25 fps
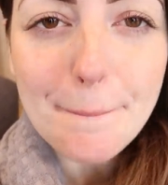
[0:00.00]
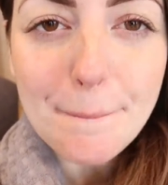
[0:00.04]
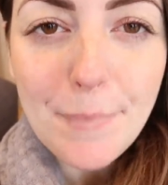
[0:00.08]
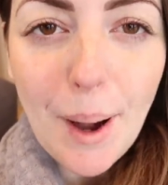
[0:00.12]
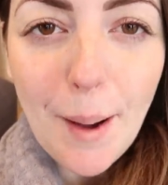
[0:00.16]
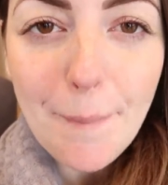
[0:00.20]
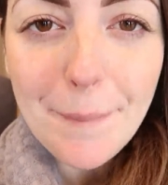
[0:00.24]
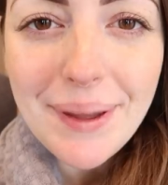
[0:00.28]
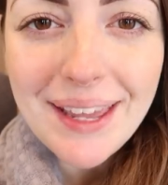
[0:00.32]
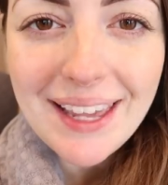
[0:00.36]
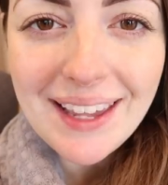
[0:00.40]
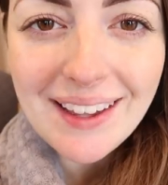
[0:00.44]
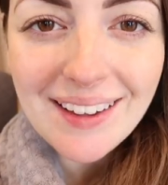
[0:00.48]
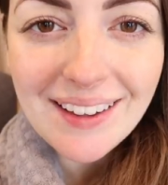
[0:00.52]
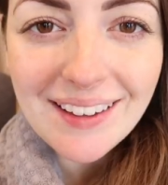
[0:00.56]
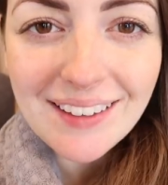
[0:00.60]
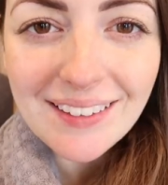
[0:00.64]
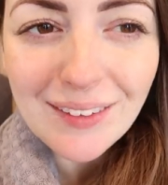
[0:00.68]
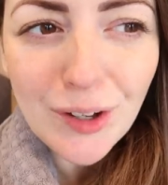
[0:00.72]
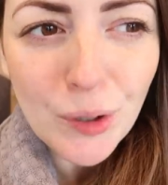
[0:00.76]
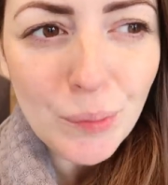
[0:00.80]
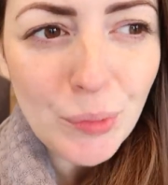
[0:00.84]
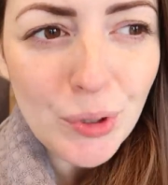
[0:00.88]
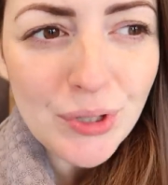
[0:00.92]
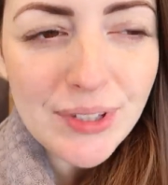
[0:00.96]
popping,
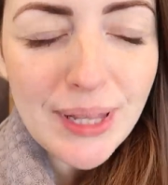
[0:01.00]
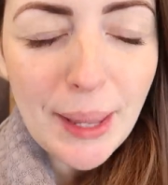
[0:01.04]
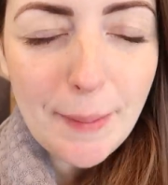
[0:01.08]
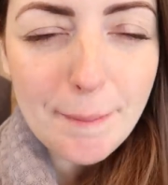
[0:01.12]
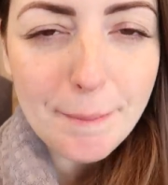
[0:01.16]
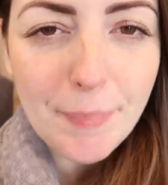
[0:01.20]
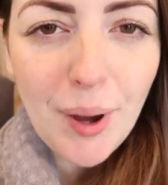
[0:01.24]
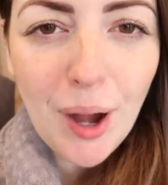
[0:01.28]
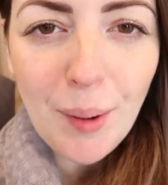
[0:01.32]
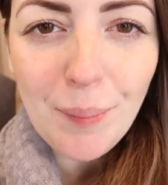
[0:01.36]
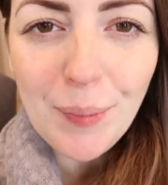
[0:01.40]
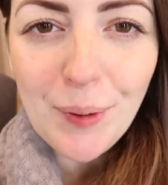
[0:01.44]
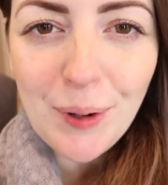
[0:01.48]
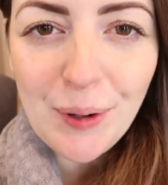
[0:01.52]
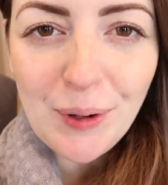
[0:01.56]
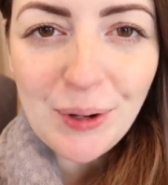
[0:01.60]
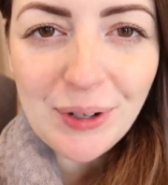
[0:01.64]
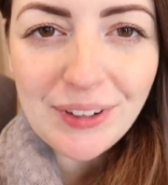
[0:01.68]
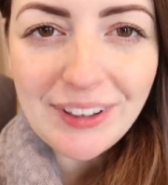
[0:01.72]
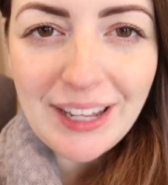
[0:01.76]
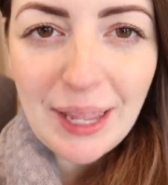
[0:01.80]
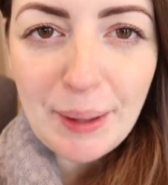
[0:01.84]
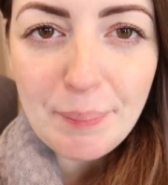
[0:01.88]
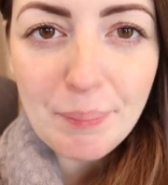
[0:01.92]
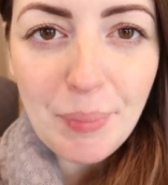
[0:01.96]
almost like
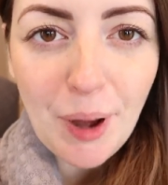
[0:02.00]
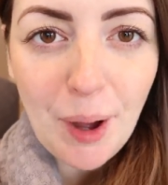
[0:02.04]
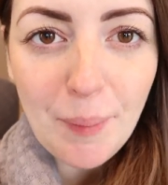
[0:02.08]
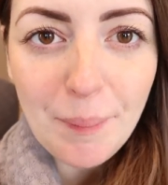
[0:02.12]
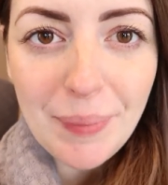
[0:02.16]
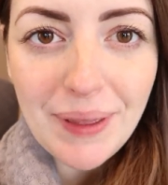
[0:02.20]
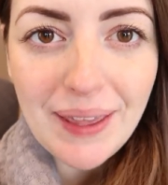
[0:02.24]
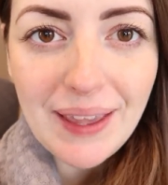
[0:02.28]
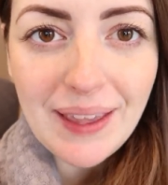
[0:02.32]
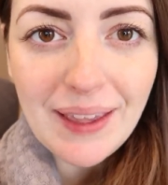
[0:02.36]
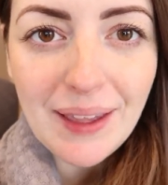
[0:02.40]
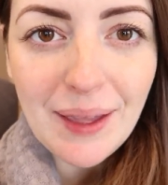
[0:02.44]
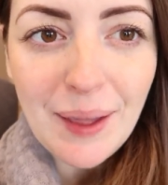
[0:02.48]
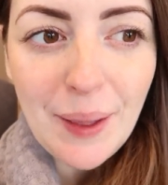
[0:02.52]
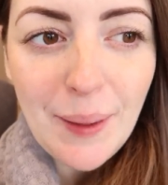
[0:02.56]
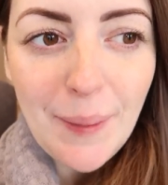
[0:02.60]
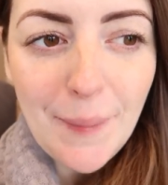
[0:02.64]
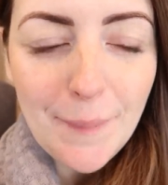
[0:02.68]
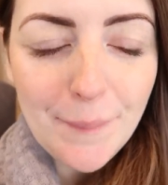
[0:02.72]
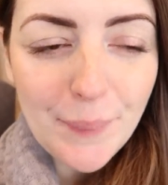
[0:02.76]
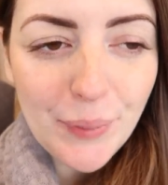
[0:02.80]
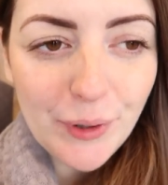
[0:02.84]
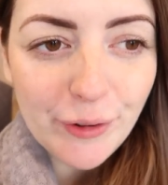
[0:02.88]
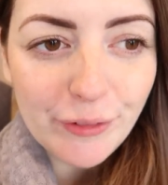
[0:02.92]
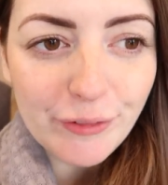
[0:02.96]
popcorn, like popping,
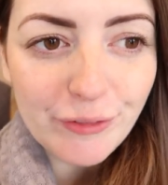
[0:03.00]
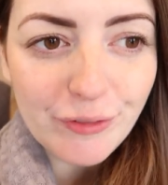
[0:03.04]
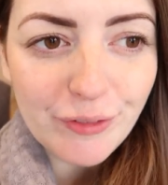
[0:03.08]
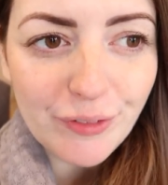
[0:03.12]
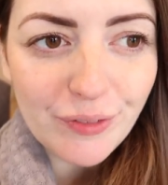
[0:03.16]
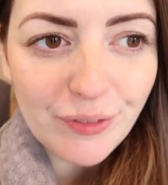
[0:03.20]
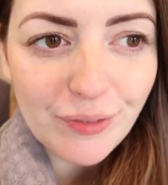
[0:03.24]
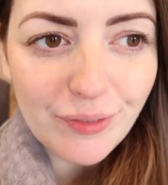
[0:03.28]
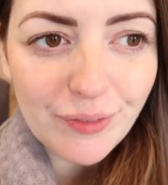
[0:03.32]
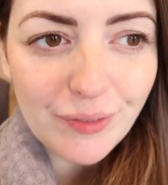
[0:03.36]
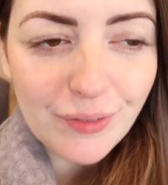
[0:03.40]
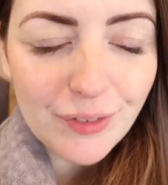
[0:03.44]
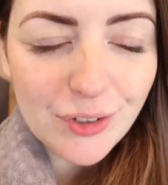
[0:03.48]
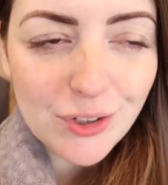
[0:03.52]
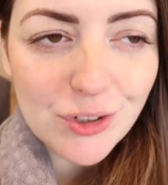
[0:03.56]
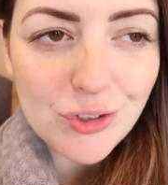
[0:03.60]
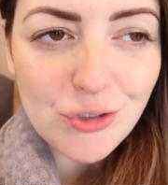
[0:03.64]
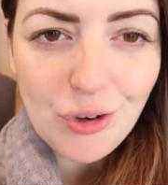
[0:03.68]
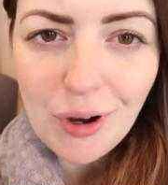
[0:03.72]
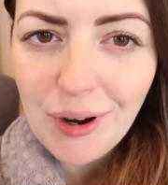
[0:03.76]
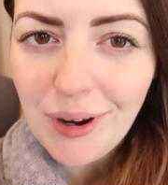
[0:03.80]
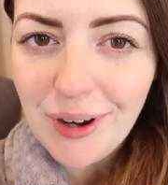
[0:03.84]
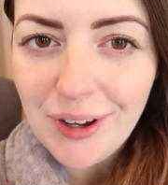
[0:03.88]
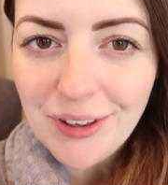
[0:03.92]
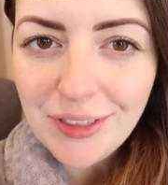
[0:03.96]
but
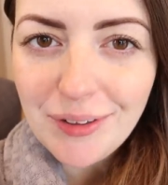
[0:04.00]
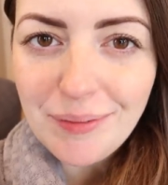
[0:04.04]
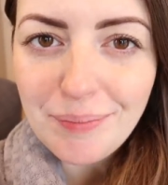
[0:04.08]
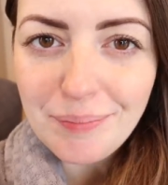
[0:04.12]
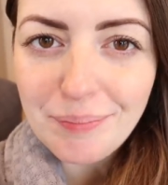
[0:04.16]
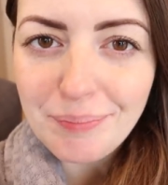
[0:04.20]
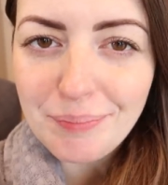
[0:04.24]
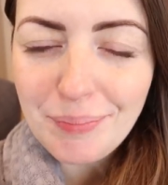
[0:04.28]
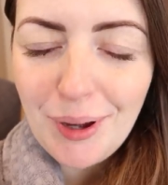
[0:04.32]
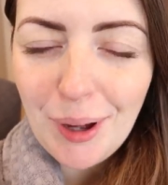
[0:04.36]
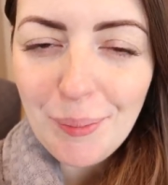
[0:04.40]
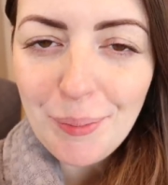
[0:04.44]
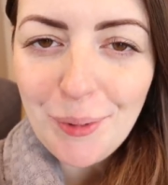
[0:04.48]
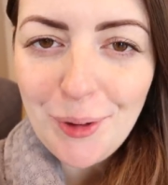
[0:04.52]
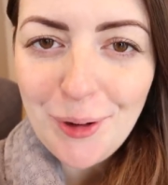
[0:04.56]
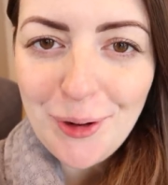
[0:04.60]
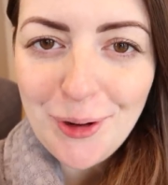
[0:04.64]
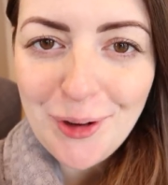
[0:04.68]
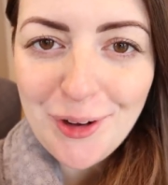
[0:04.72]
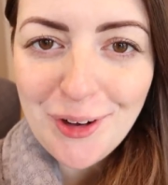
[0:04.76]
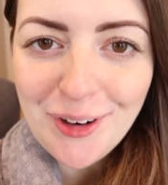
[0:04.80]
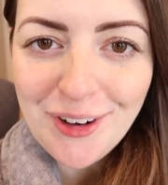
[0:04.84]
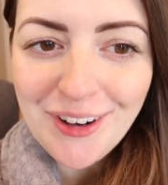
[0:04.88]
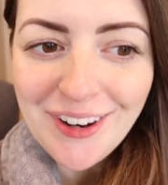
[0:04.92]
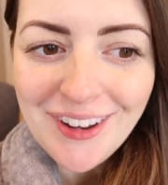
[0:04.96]
stronger than
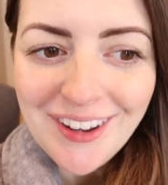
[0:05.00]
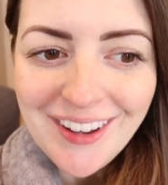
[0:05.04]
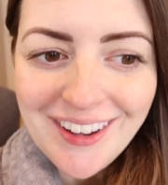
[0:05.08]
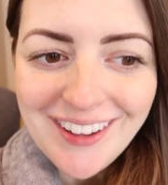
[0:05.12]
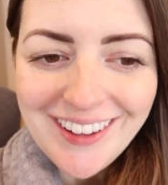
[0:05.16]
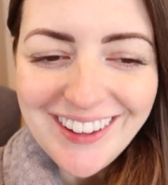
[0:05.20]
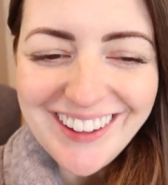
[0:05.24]
popcorn.